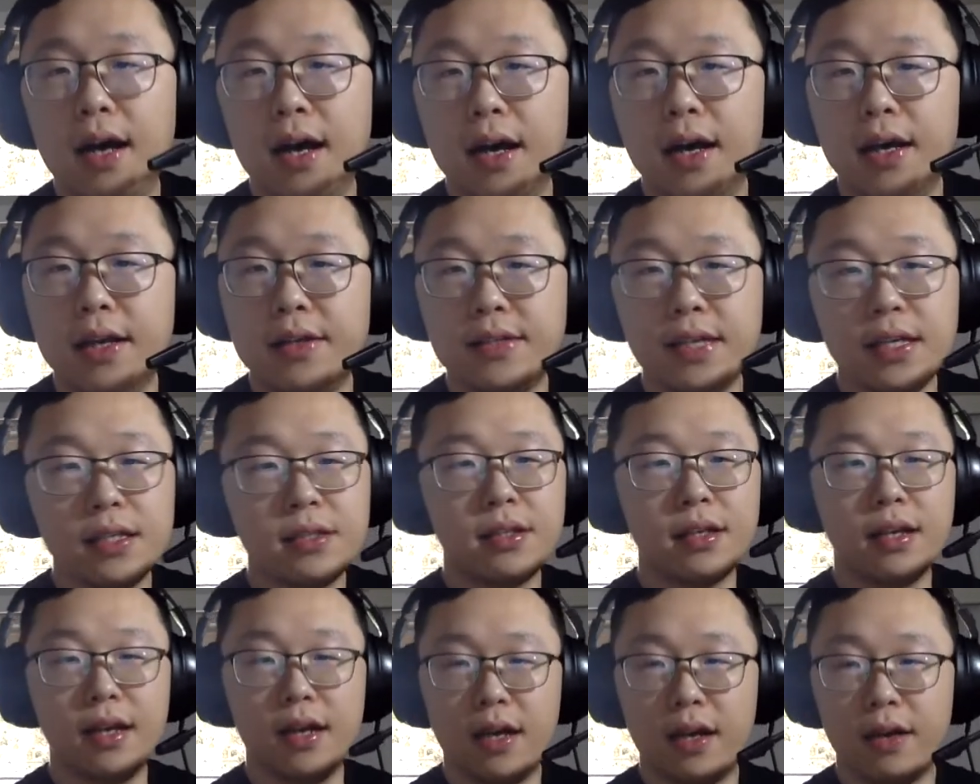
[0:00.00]
in
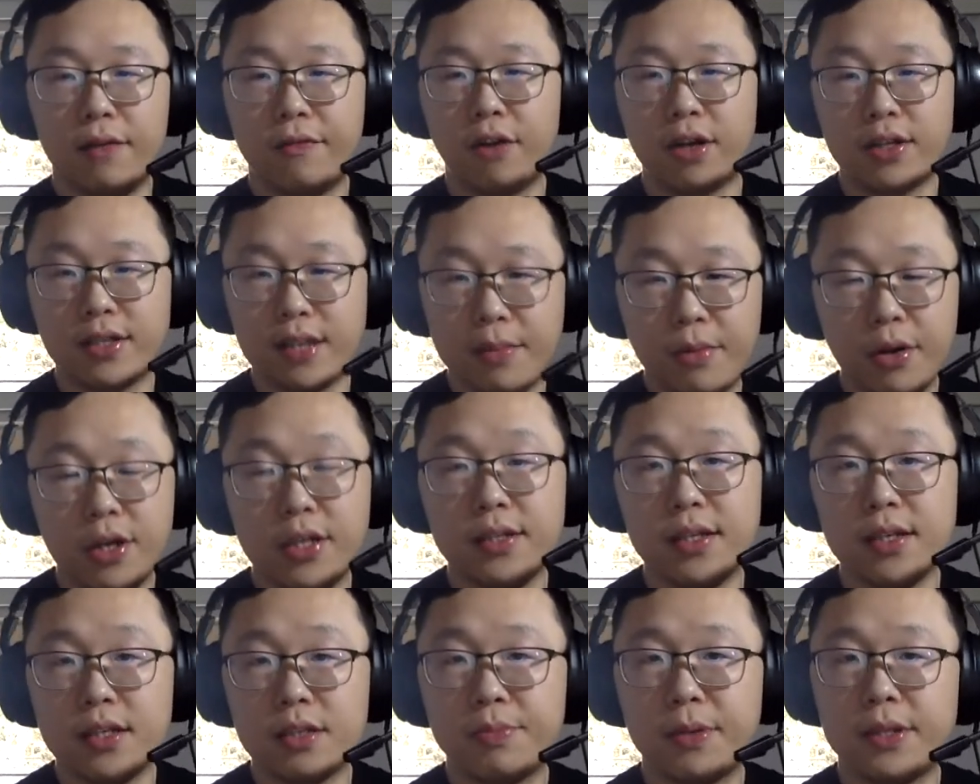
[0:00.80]
this, for example,
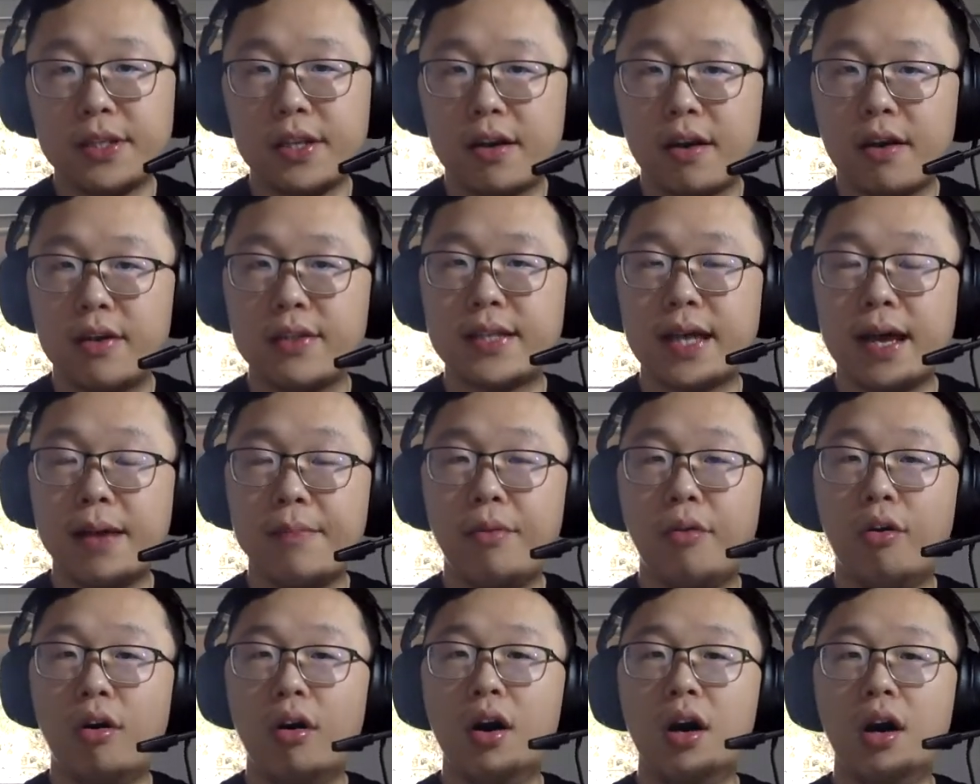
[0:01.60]
in this particular
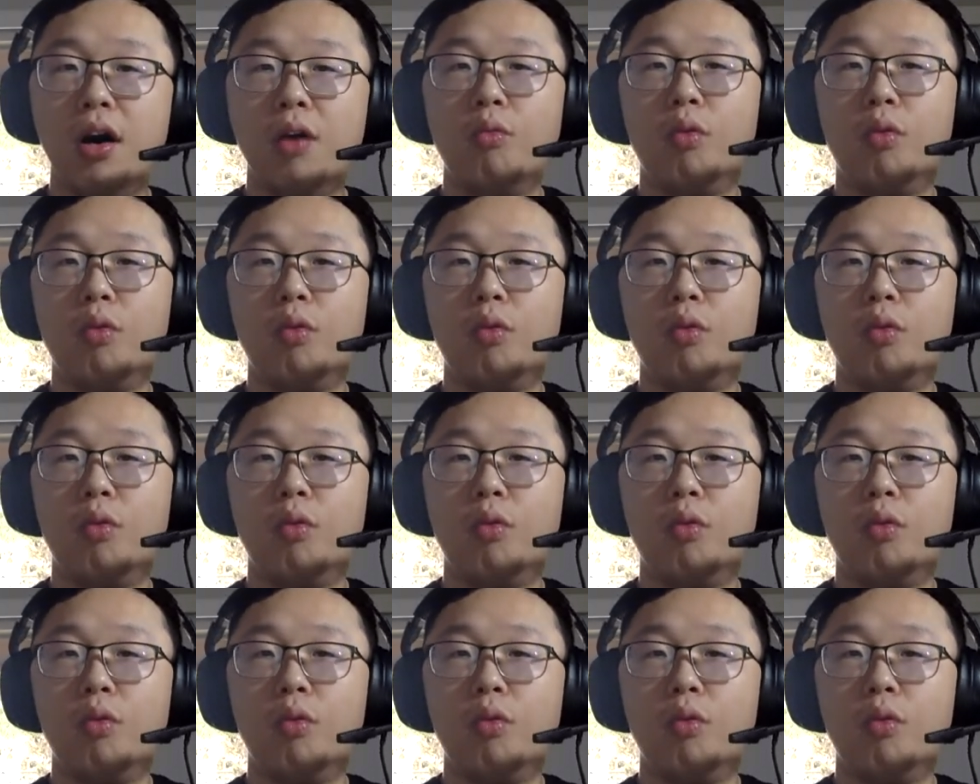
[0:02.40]
example,